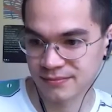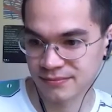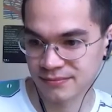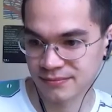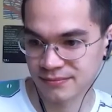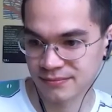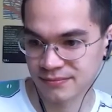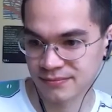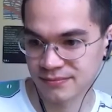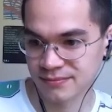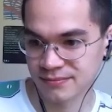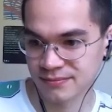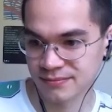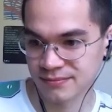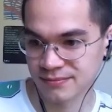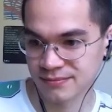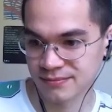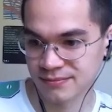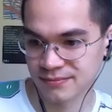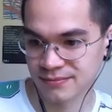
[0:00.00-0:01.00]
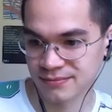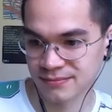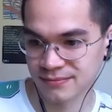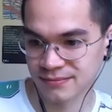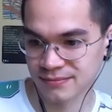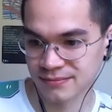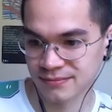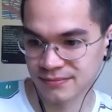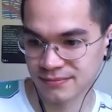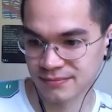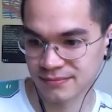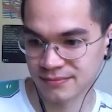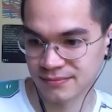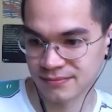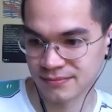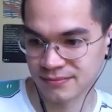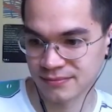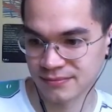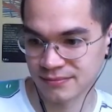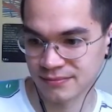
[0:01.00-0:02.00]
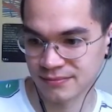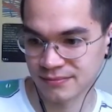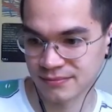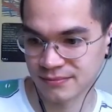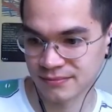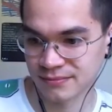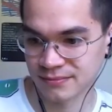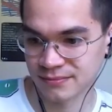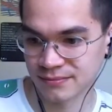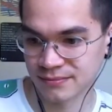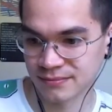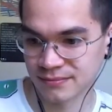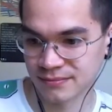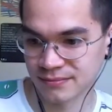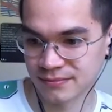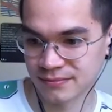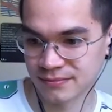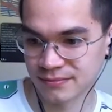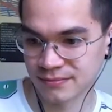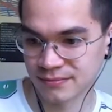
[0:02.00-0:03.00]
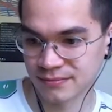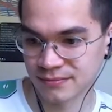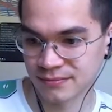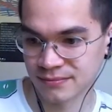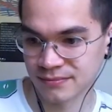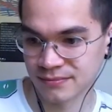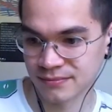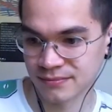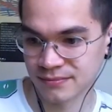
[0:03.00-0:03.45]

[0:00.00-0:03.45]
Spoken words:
No words are spoken by the person on screen.